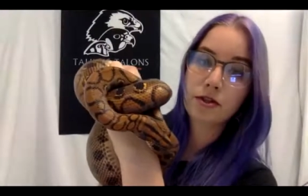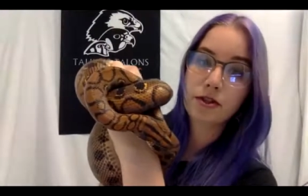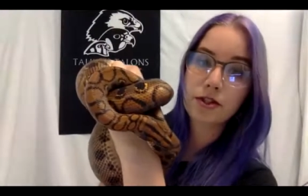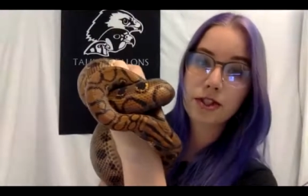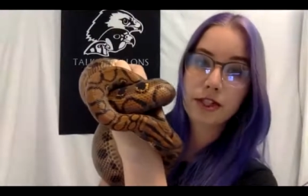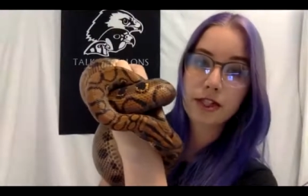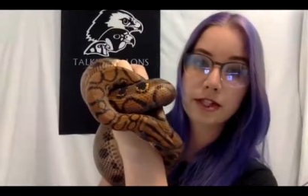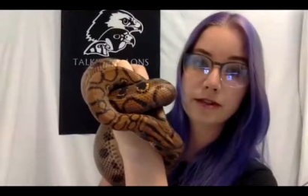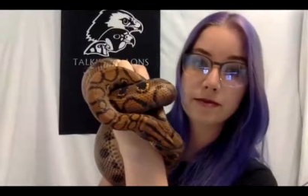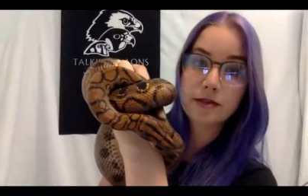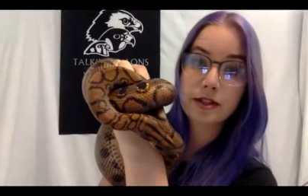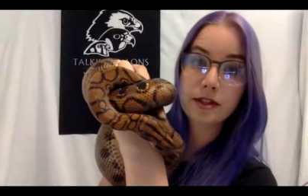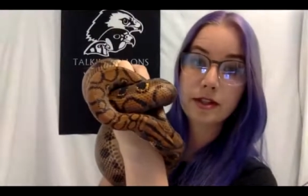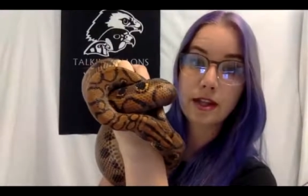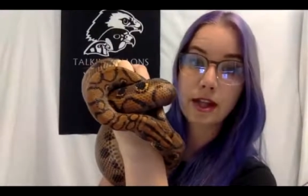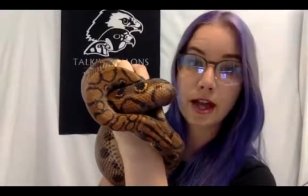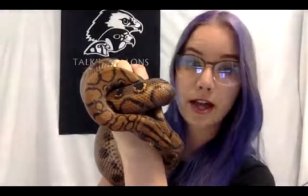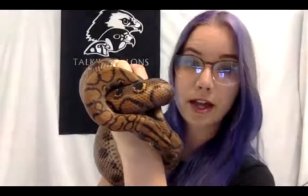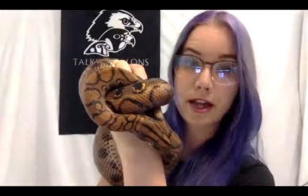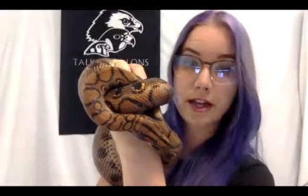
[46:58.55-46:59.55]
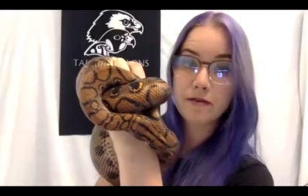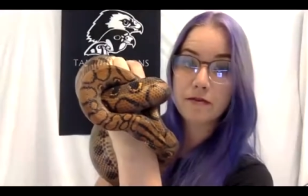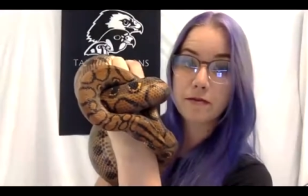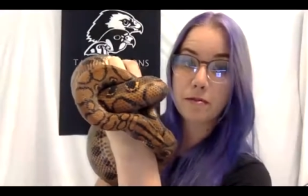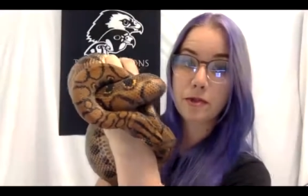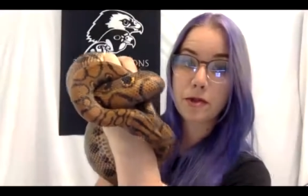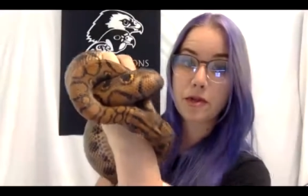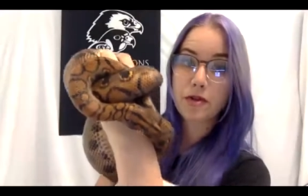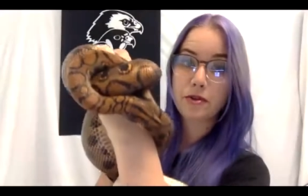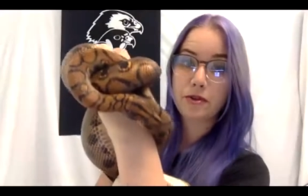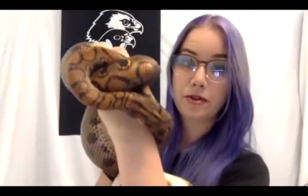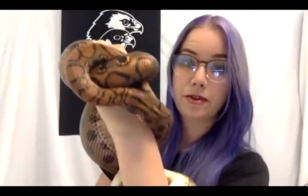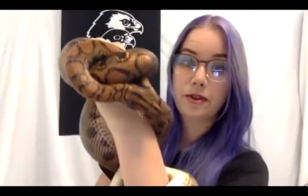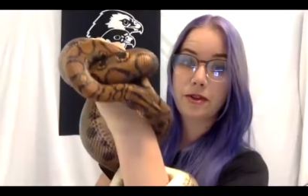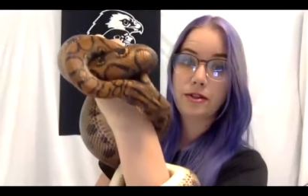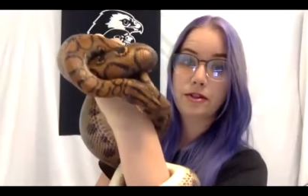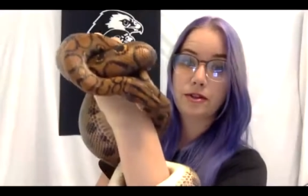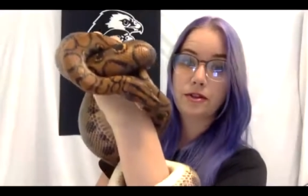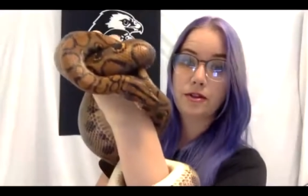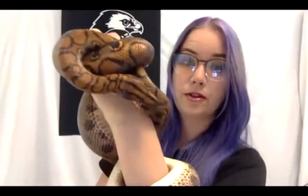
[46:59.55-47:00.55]
she gives live birth
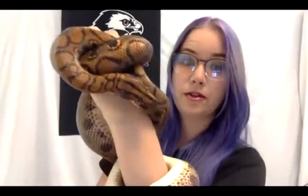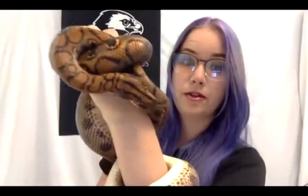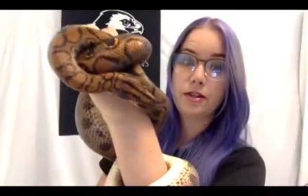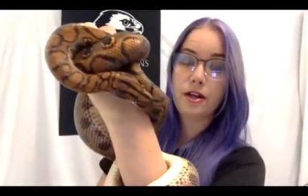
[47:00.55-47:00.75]
to her